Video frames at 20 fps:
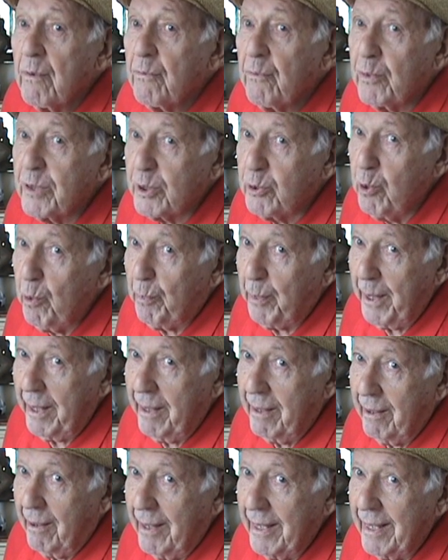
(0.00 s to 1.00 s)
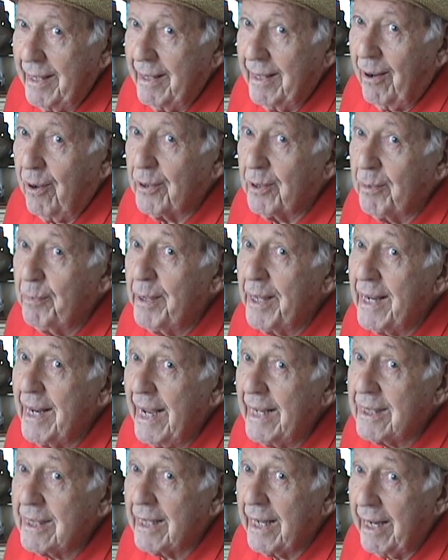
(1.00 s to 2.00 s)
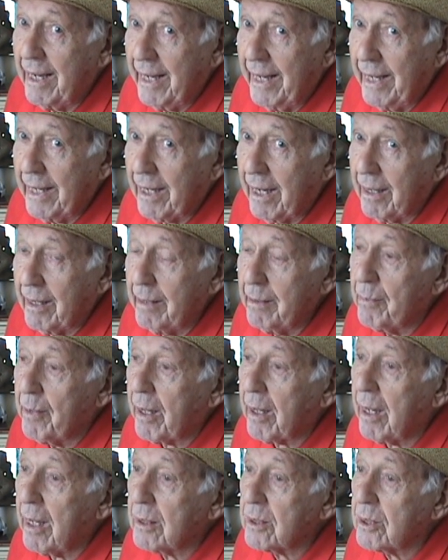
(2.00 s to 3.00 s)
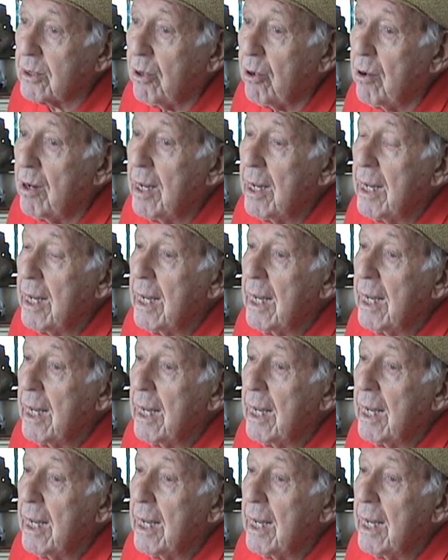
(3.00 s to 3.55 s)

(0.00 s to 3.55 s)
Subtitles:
Swoopy on the midnight 11 o'clock show.